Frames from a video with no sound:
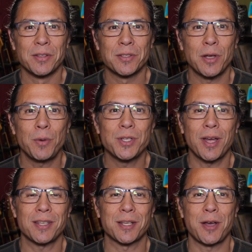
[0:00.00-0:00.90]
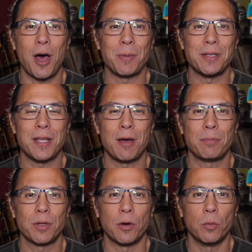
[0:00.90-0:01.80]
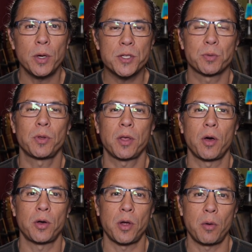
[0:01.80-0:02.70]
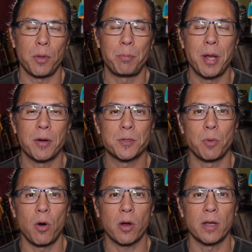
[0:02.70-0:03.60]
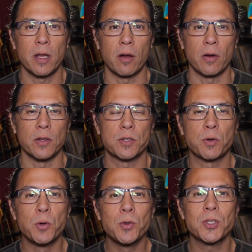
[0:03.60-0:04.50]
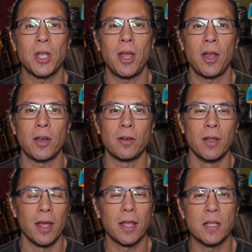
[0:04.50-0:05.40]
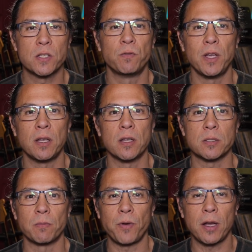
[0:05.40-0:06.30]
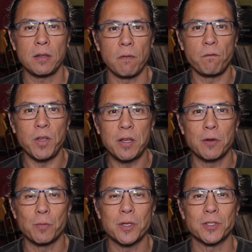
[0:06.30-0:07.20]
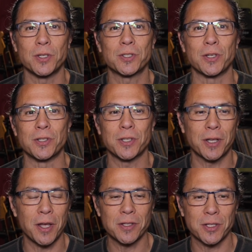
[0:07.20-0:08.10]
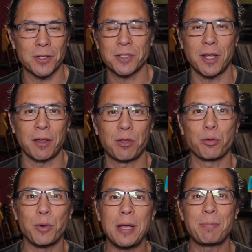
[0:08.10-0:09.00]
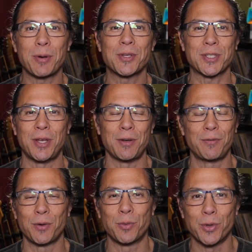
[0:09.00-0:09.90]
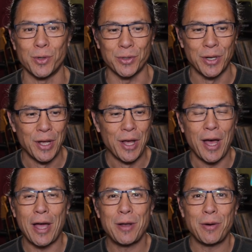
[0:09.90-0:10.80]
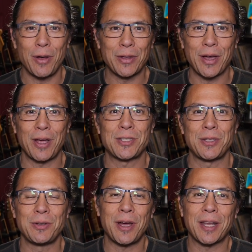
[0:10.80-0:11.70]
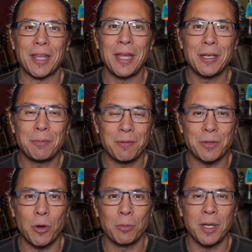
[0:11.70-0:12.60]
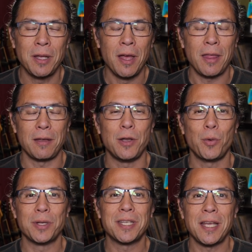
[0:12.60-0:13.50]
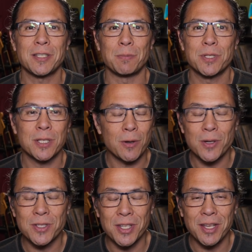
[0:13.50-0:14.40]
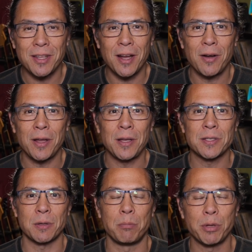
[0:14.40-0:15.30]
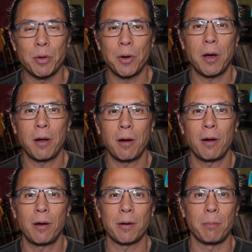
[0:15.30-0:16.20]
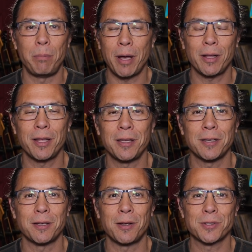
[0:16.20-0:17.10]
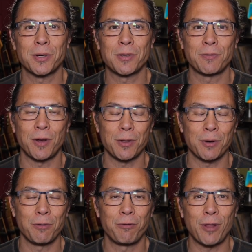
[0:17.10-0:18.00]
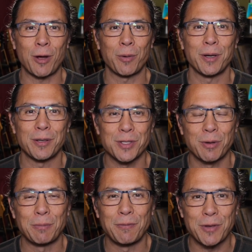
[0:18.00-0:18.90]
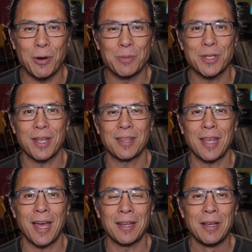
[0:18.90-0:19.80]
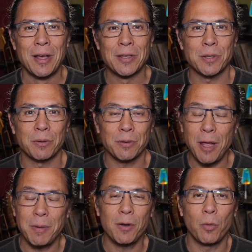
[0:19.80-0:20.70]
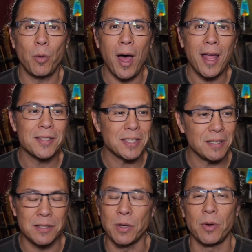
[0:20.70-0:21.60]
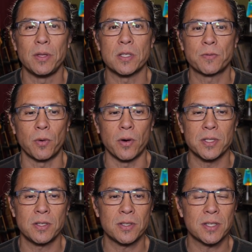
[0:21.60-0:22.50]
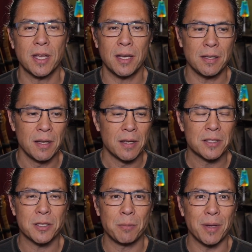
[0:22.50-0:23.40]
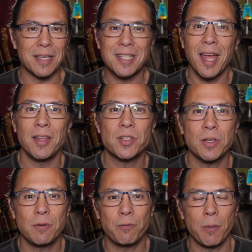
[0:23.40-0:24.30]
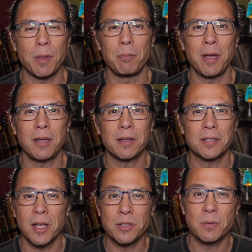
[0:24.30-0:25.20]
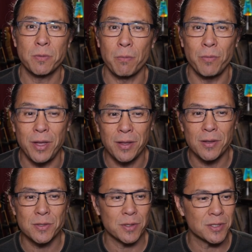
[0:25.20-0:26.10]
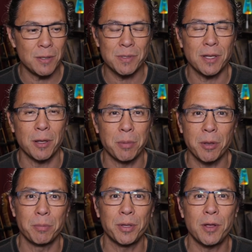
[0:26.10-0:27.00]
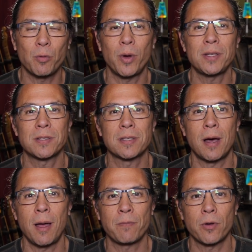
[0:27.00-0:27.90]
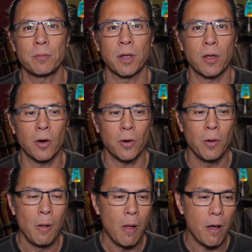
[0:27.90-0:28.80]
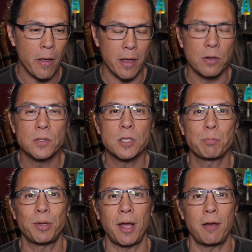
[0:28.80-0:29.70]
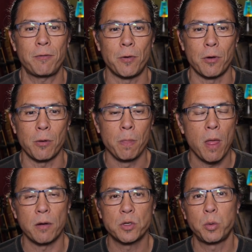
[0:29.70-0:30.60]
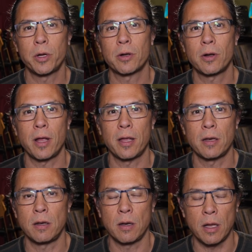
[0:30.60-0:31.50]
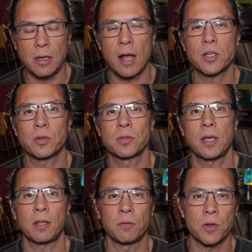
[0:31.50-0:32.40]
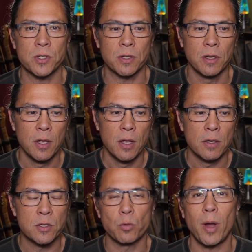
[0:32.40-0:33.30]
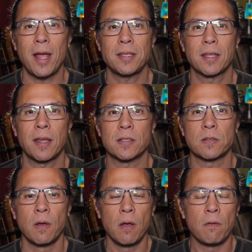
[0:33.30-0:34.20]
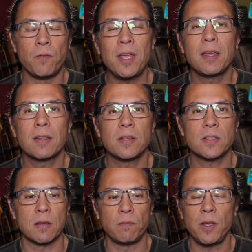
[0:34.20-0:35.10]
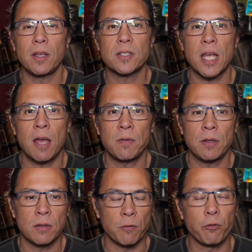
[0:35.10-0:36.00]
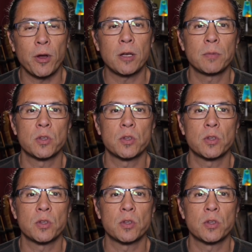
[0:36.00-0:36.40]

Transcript: So I want you guys to comment down below, what's really going on with Piers Morgan here and his crusade against veganism, fighting the vegan resistance against us like 3% of the world? I know all you guys in the United Kingdom have told me that no one takes him seriously there. He's a blowhard, a bellend, and all sorts of other flowery descriptive terms like that. So let me know, why is he doing this for? Is he just getting some attention from the media, attention from vegans? It seems like a complete waste of time for him to go and use his platform platform on Twitter and national television to rant against vegans and vegans having the freedom to